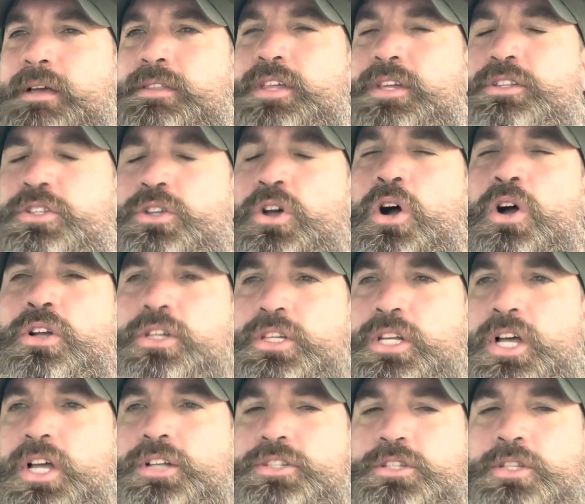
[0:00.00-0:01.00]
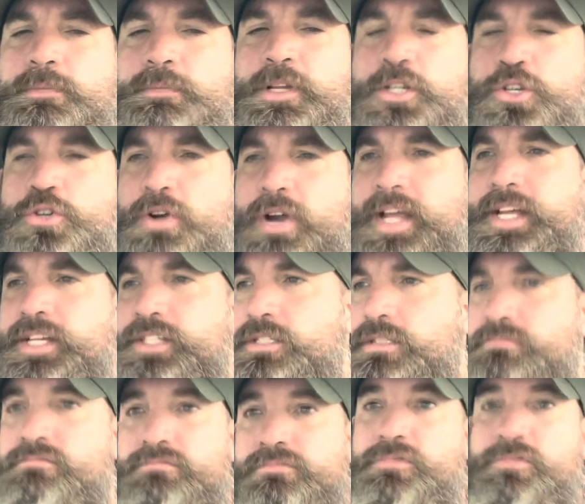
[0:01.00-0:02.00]
The dog learns to be trained
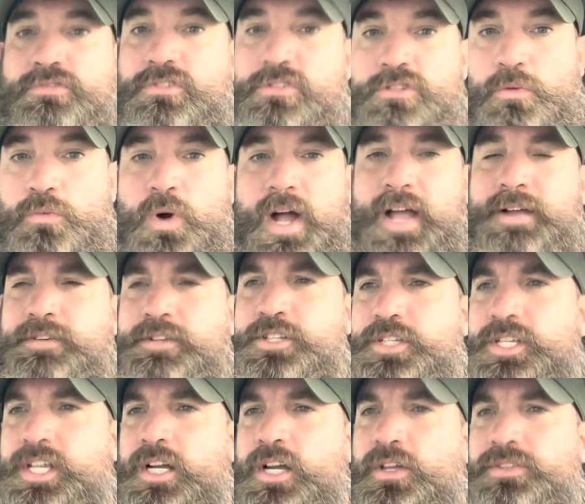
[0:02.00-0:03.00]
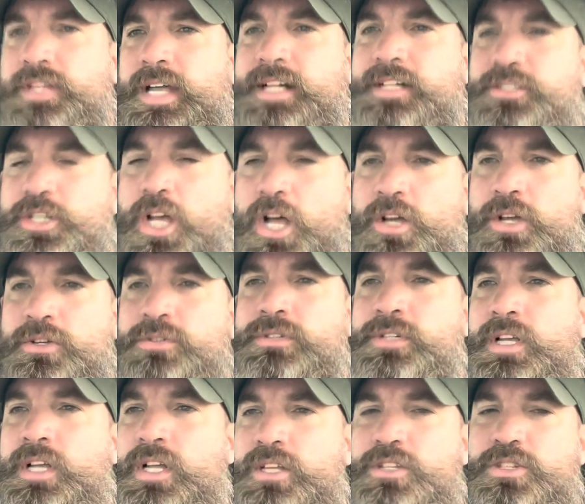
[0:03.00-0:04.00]
to whatever skill on that
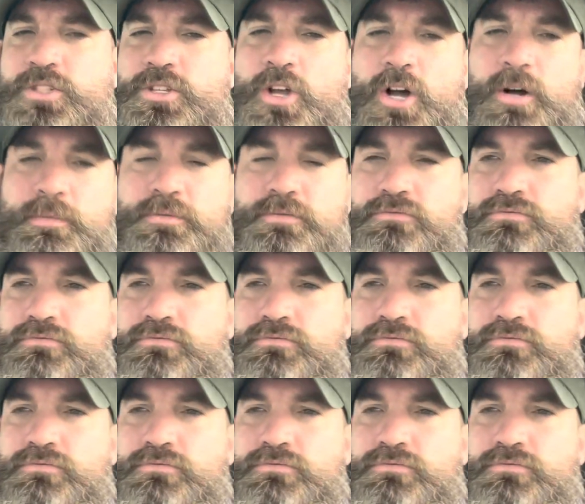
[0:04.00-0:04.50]
tone, stop,